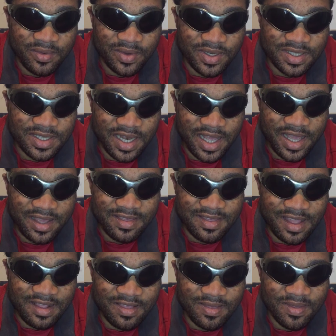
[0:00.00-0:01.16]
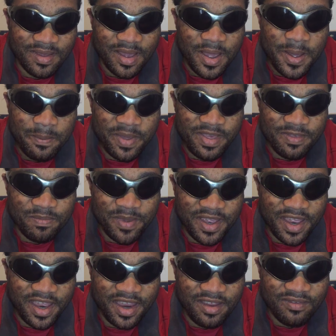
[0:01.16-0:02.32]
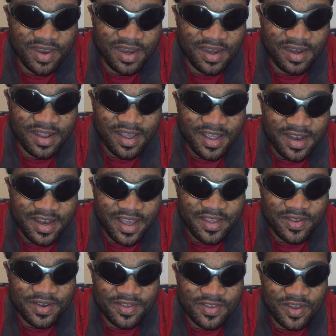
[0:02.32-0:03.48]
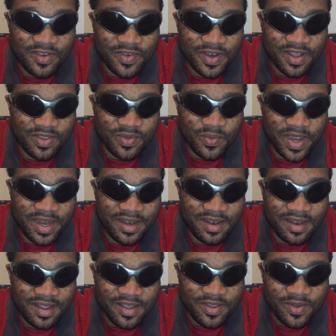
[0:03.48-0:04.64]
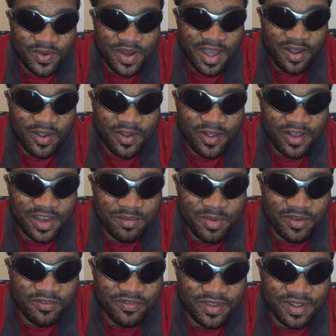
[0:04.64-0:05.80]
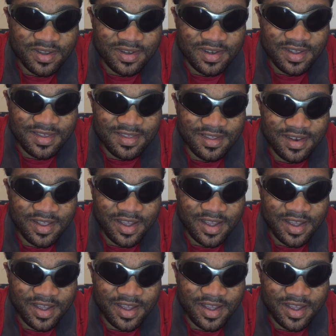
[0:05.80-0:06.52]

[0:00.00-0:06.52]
he will just like start misbehaving. Then you discover that when you now call him on phone, he's no